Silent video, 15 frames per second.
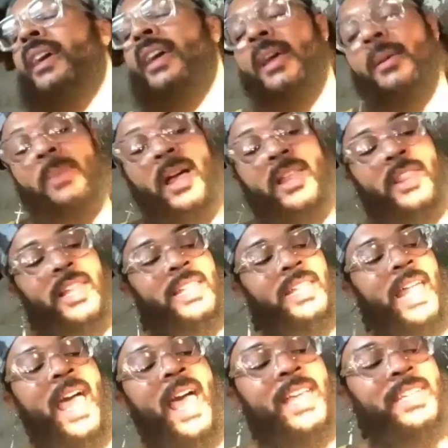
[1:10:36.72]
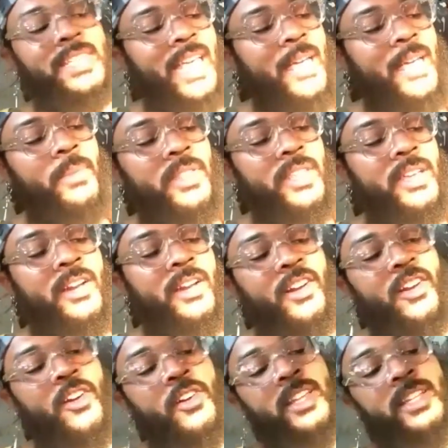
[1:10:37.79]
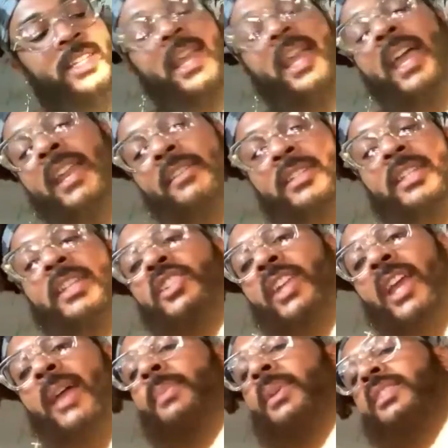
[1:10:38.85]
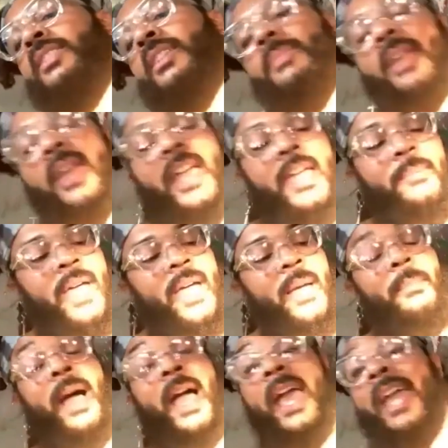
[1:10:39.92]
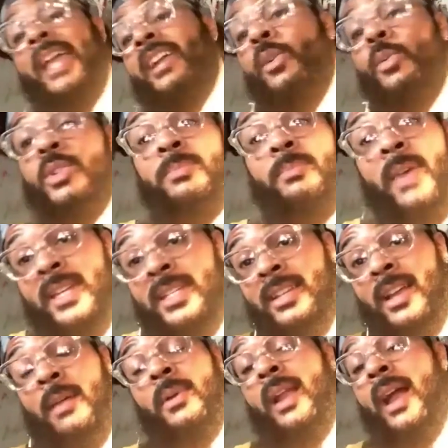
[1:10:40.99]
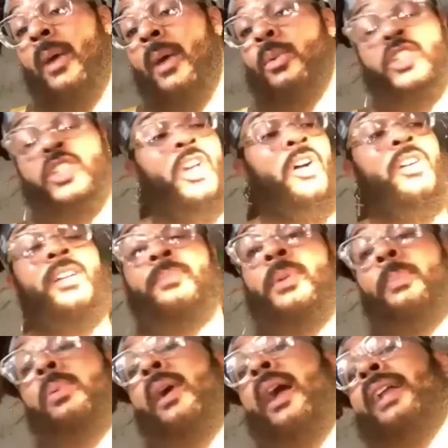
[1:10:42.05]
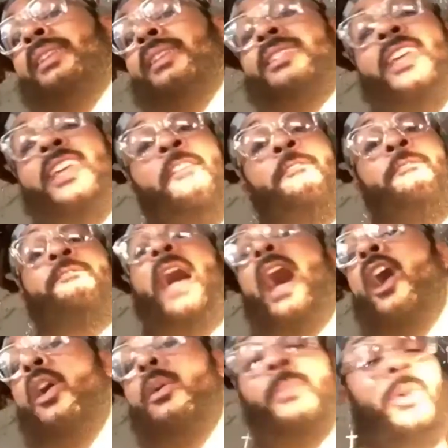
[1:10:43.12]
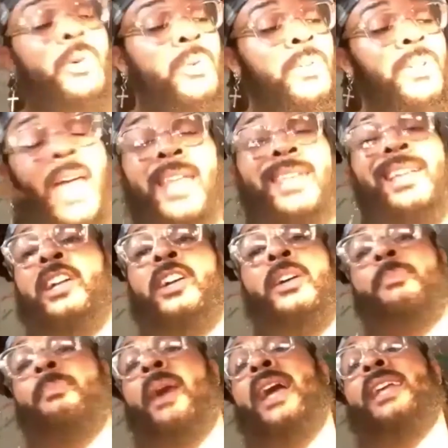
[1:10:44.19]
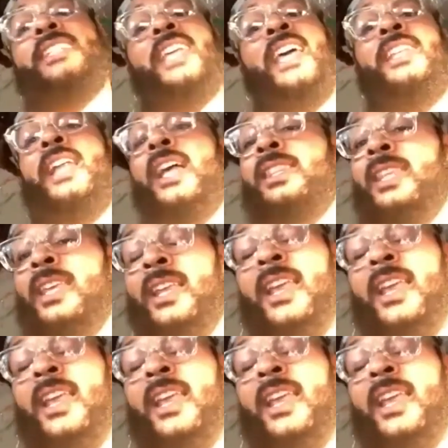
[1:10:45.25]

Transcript: By the last game of the year going into the NFC Championship game, my ankle was messed up, and I was showing up to practice in a foul mood, not in a good mindset, nothing.